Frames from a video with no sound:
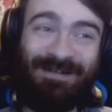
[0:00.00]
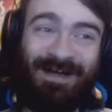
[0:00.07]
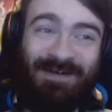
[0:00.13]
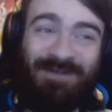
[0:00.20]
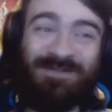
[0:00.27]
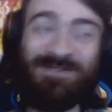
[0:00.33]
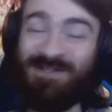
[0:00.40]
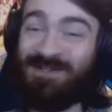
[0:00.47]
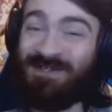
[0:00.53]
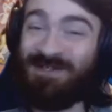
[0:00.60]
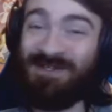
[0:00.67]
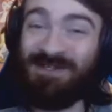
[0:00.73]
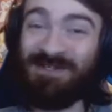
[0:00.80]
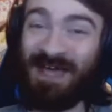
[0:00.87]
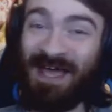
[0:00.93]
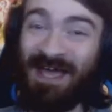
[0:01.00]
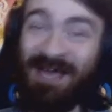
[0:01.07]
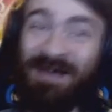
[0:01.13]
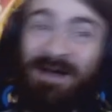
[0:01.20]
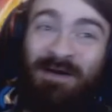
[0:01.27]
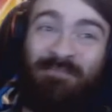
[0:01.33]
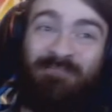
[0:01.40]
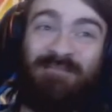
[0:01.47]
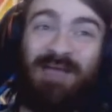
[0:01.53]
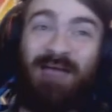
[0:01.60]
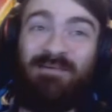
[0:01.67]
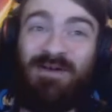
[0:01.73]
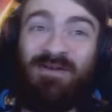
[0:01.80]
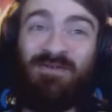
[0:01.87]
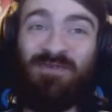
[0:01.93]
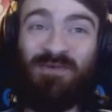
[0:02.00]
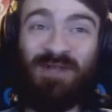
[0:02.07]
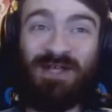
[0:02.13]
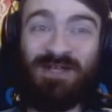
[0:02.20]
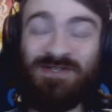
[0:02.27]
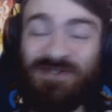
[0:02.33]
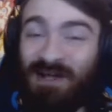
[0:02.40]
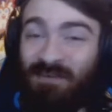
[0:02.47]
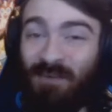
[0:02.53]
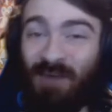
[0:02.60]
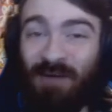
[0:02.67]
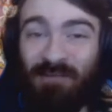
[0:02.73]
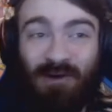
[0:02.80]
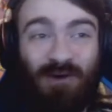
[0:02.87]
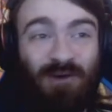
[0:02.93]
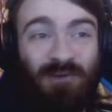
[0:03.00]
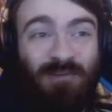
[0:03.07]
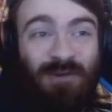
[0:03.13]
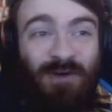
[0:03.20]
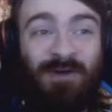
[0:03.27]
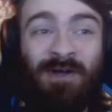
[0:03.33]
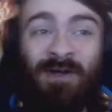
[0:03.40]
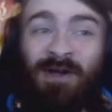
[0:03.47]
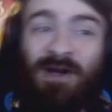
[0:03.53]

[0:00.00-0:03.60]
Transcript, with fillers: I was just gonna say, maybe a few less Gen 1 Pokemon,